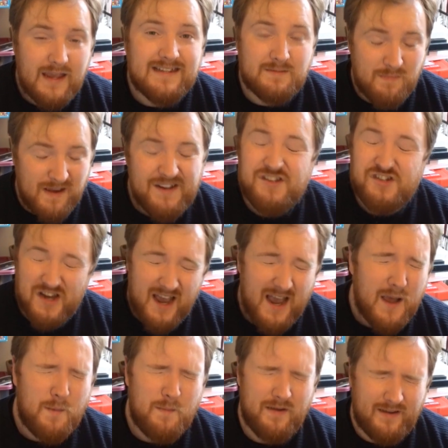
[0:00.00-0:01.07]
is my
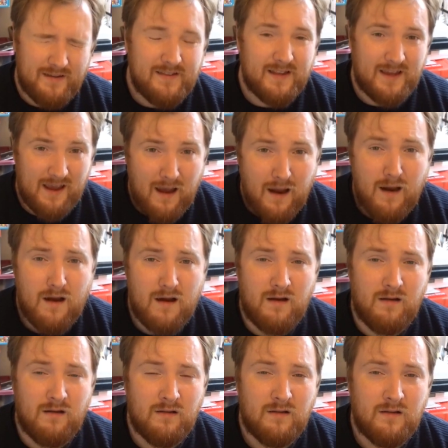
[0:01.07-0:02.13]
jam in the
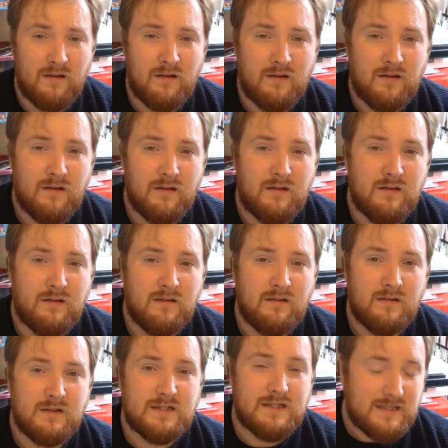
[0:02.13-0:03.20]
car.
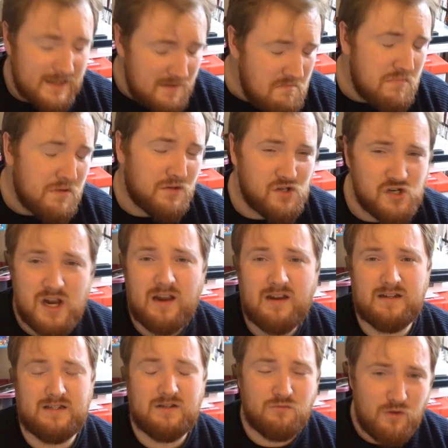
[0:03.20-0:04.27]

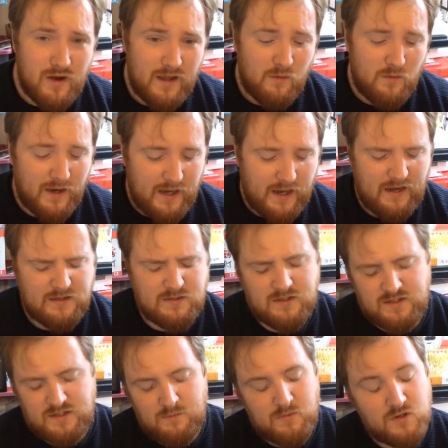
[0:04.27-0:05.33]
Skimbleshanks the railway cat. Is it
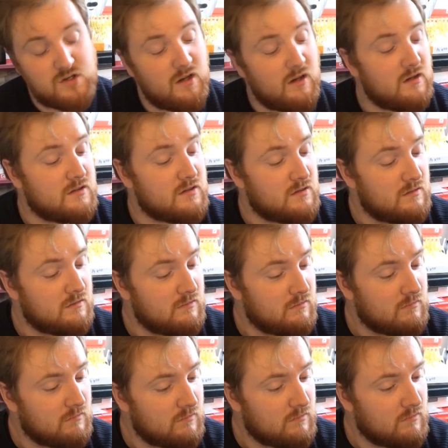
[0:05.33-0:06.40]
Skimbleshanks?
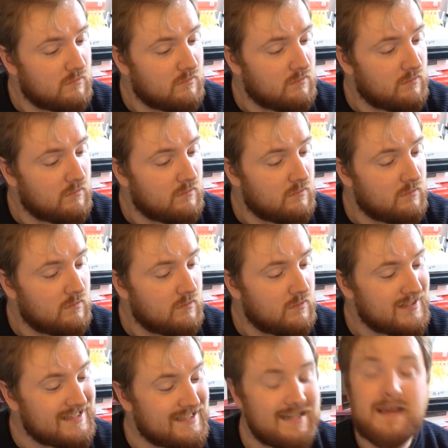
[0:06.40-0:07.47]

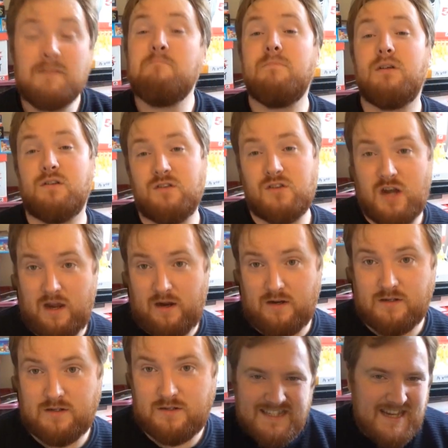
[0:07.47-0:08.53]
Skimbleshanks.
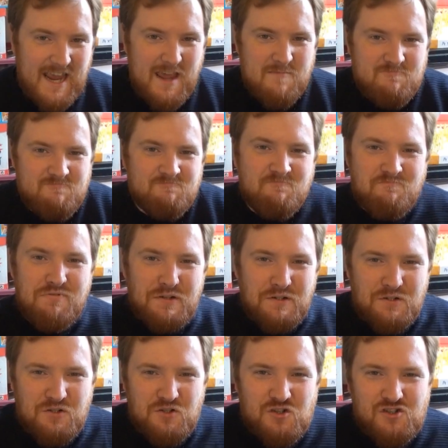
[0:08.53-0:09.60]

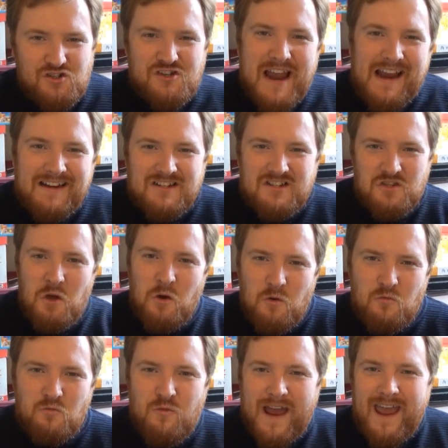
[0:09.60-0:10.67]
Skimbleshanks
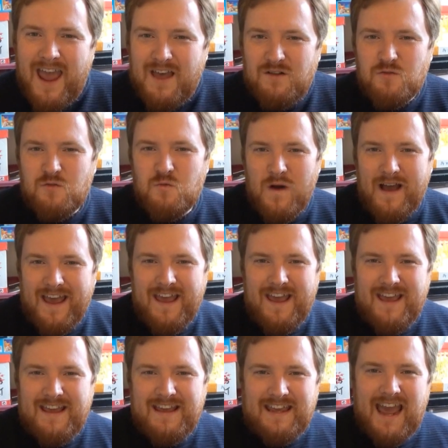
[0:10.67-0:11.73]
the
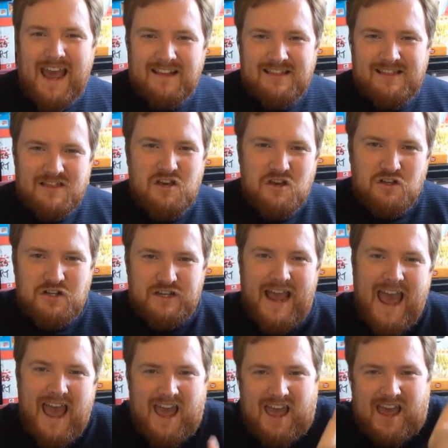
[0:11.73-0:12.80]
railway cat, the
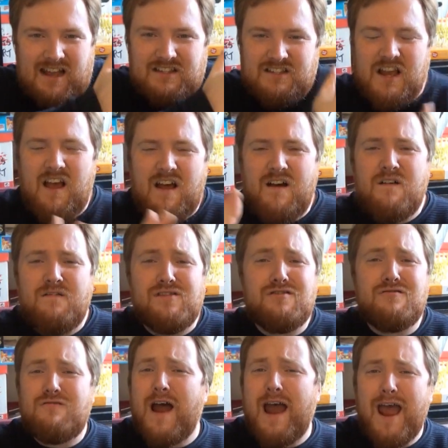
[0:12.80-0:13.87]
cat of
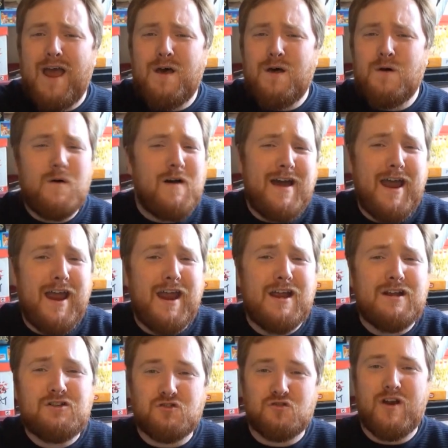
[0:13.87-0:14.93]
the
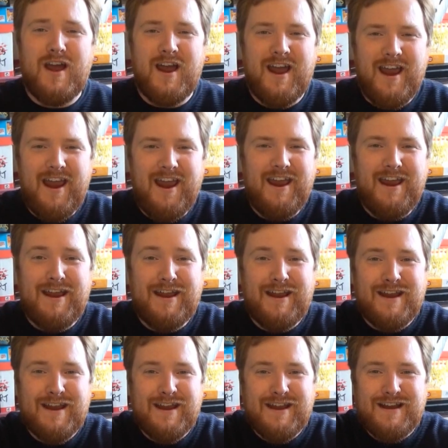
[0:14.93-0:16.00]
railway
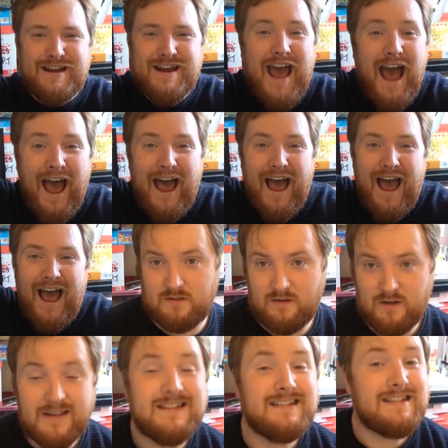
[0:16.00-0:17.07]
train.
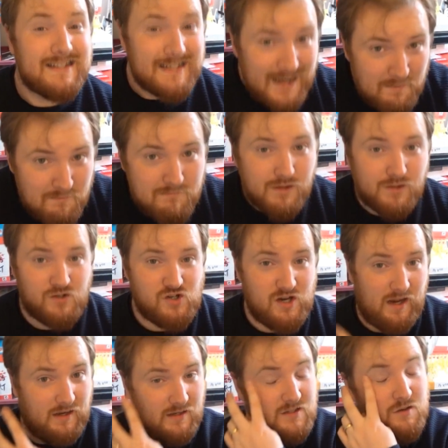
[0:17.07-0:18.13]

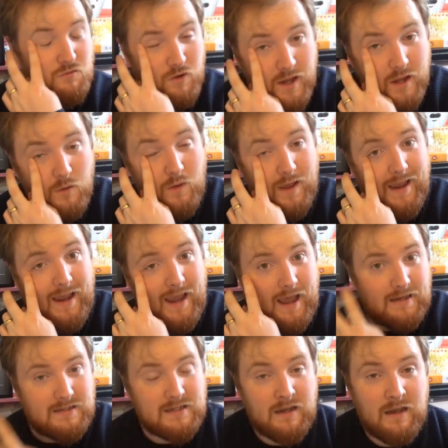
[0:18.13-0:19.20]
Skimbleshanks the railway
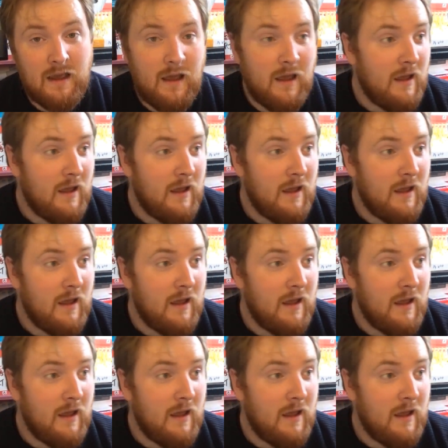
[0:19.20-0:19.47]
cat